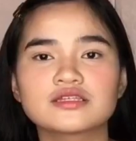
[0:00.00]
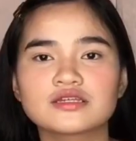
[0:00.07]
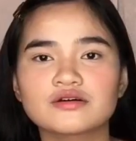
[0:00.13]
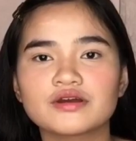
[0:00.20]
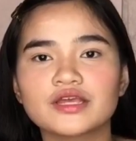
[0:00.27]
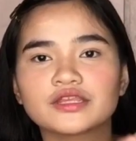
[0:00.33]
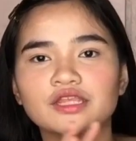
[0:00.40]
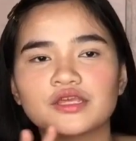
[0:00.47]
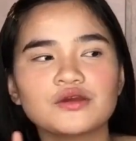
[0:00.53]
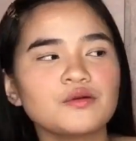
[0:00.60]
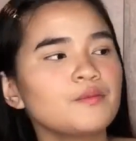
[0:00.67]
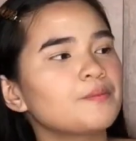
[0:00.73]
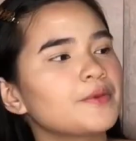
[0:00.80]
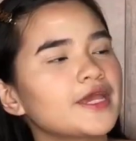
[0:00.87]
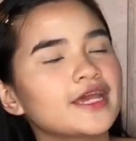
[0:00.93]
So, ito
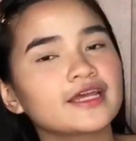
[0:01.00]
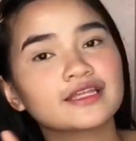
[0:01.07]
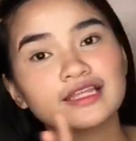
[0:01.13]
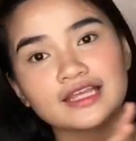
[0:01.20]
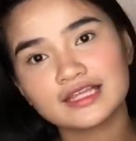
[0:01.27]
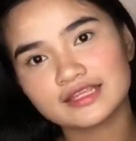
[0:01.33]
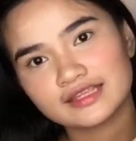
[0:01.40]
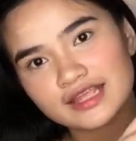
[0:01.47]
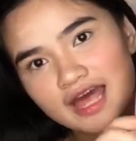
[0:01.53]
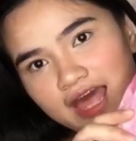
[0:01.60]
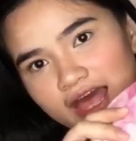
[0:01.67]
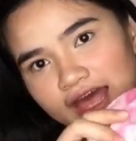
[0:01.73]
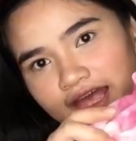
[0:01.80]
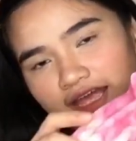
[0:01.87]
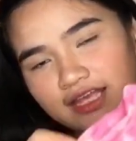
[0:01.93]
yung pink na
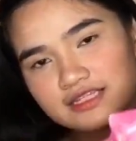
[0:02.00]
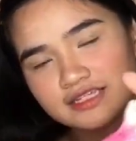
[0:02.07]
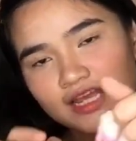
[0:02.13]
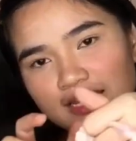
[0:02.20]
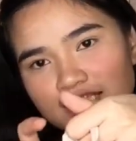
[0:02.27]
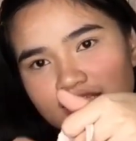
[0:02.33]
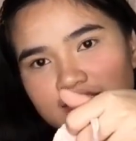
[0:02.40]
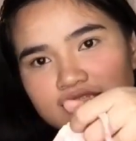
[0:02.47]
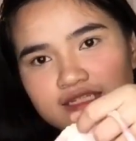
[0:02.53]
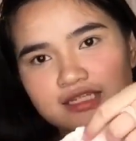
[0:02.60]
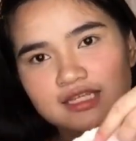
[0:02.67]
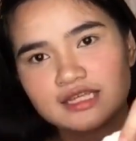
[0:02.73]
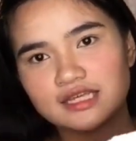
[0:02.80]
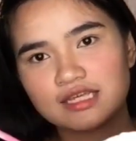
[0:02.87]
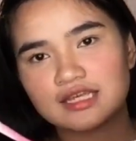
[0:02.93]
dye, as you guys can
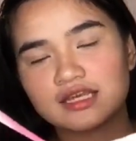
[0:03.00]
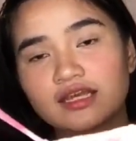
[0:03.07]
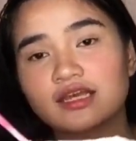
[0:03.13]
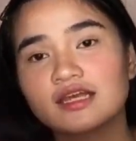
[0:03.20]
see.